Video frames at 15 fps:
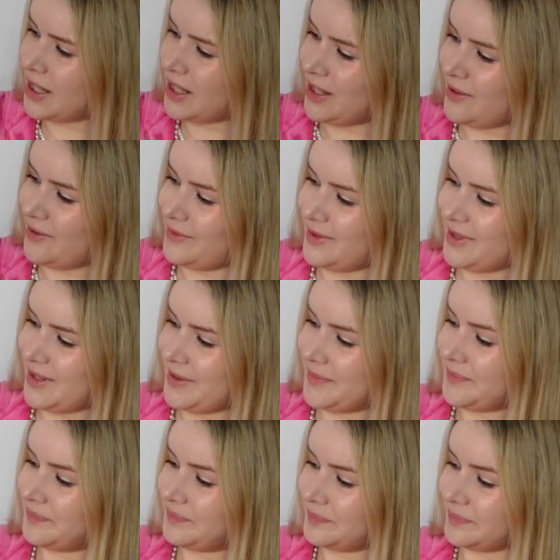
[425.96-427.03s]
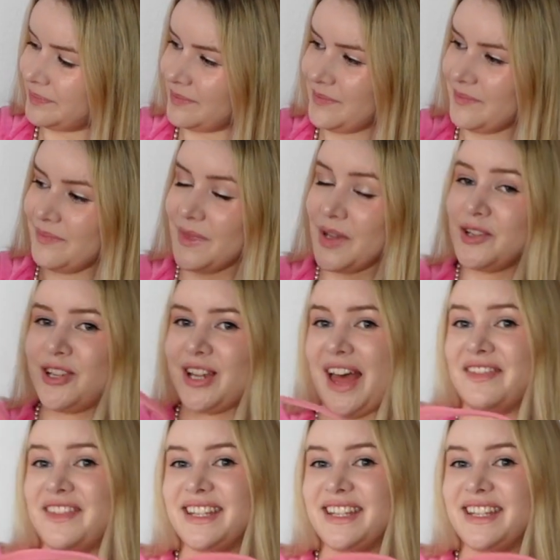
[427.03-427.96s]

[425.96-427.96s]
cute. So yeah,